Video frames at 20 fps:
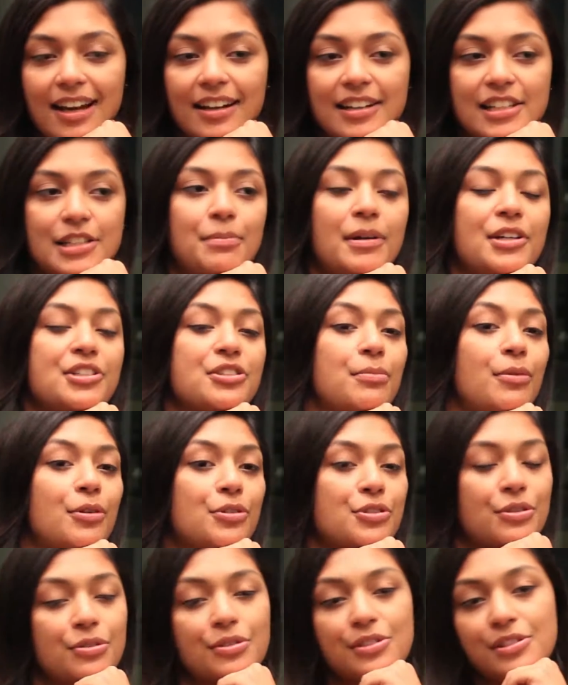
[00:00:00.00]
not as much
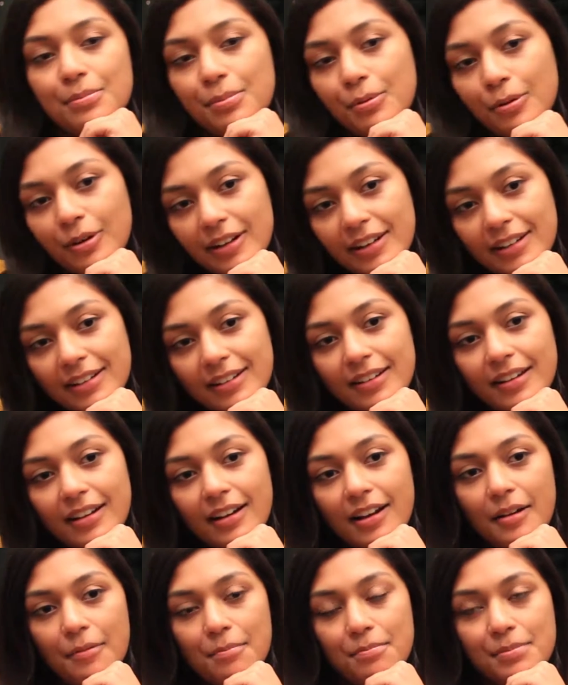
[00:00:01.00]
emotional support
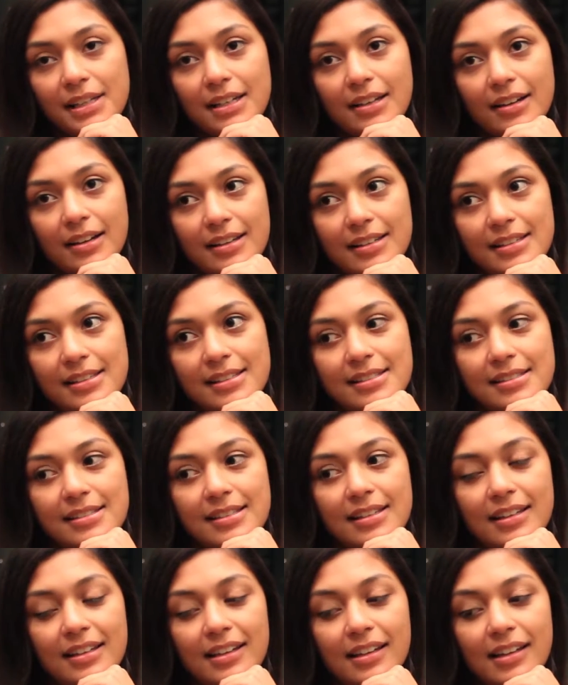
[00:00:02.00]
because
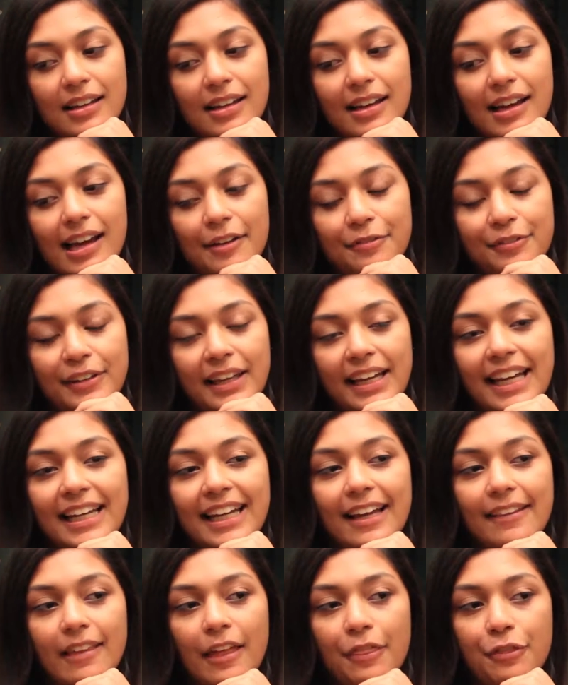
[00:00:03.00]
I feel like I
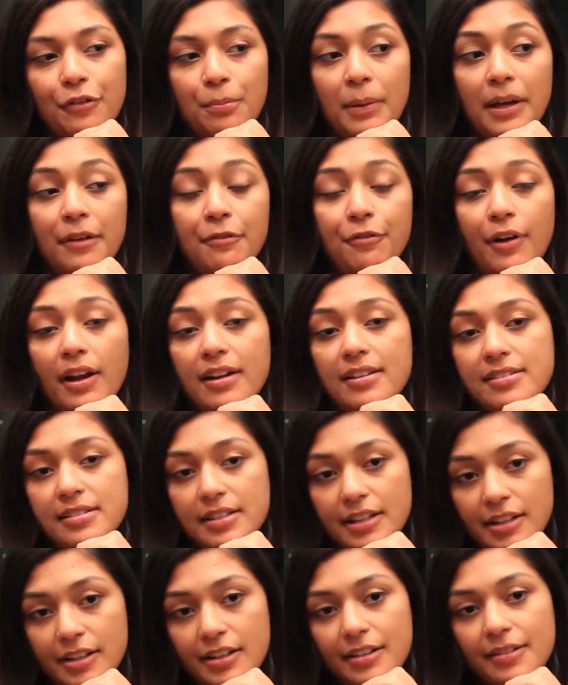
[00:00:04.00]
get that through my friends
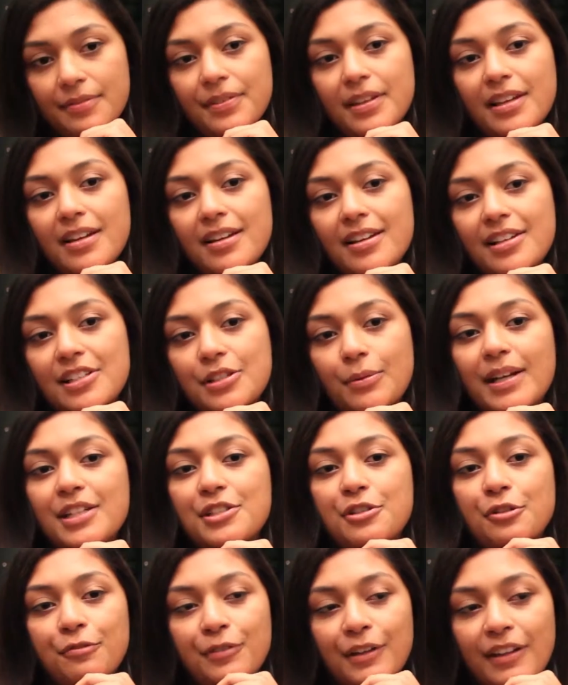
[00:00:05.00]
here. So I
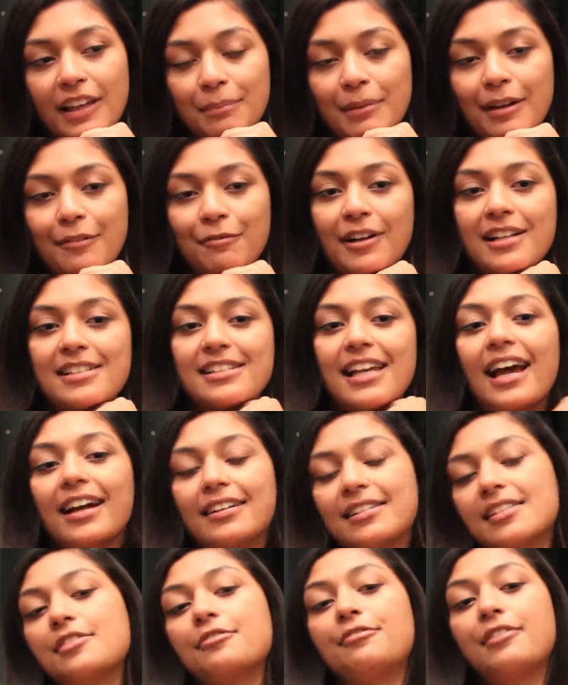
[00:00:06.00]
do feel like my friends
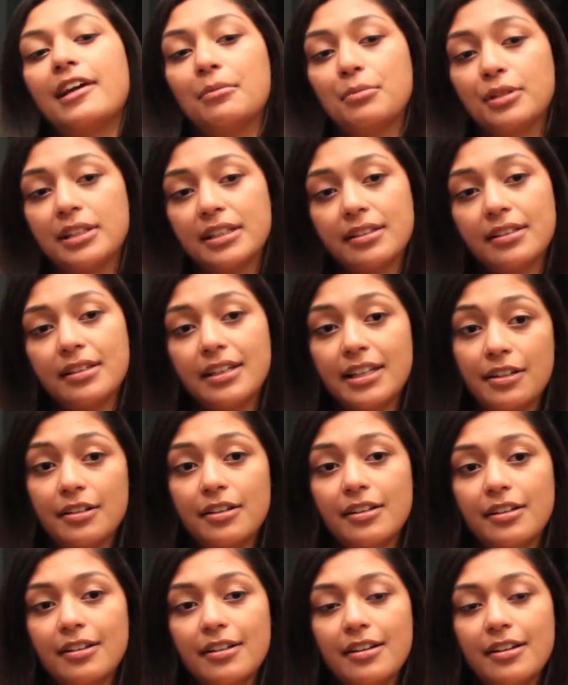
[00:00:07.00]
act as a family here.